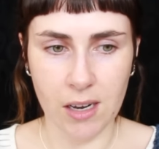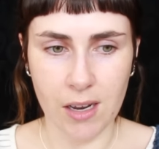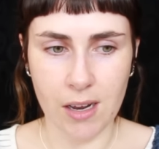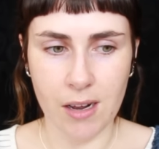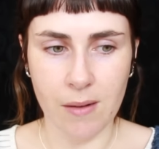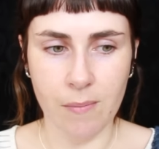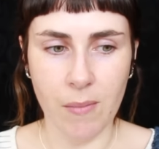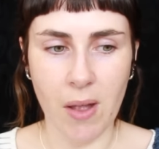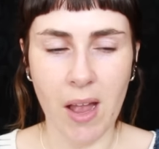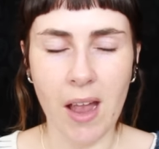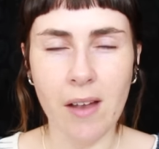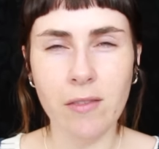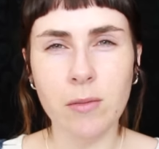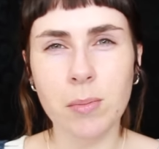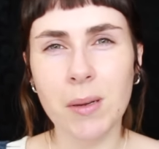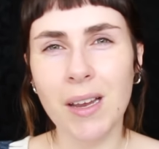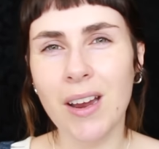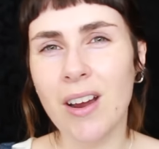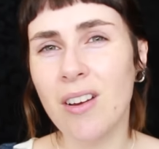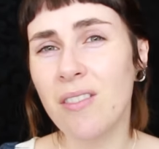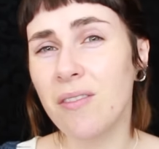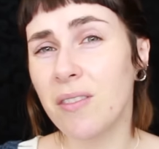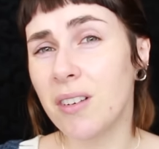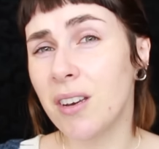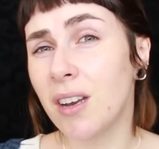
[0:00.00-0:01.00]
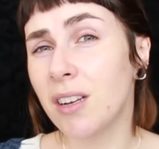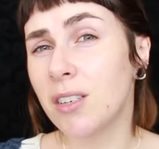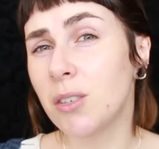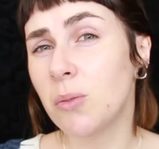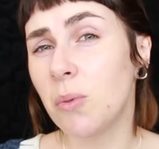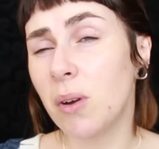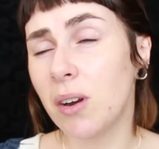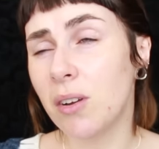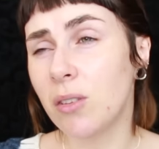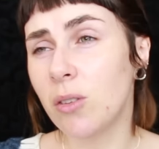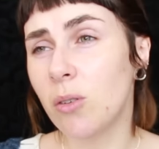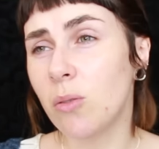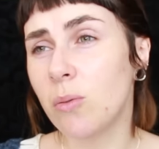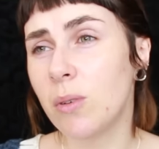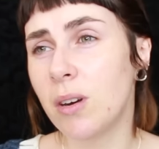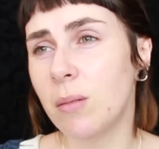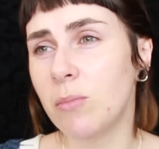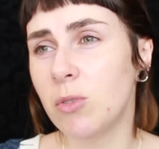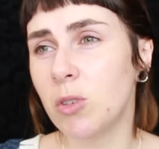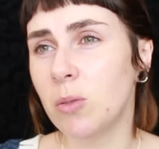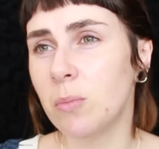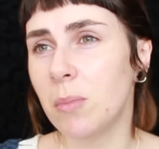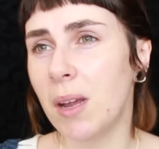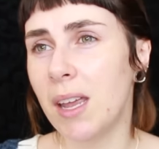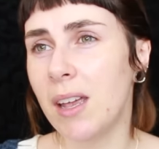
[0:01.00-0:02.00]
Um, I have to be careful not to wear it though when
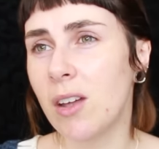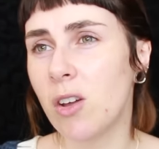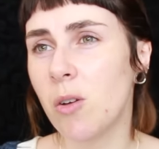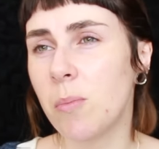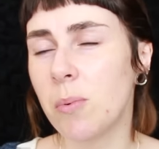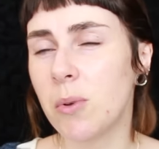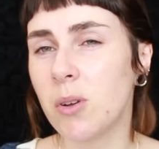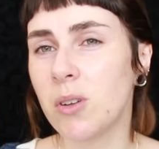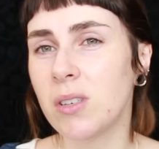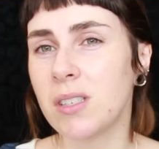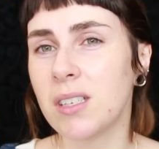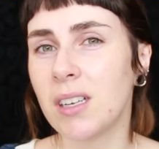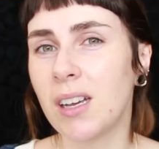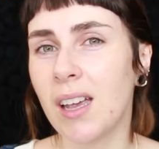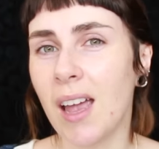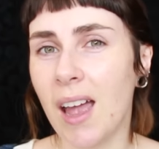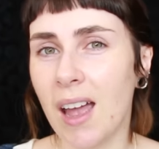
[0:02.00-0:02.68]
I'm doing makeup because it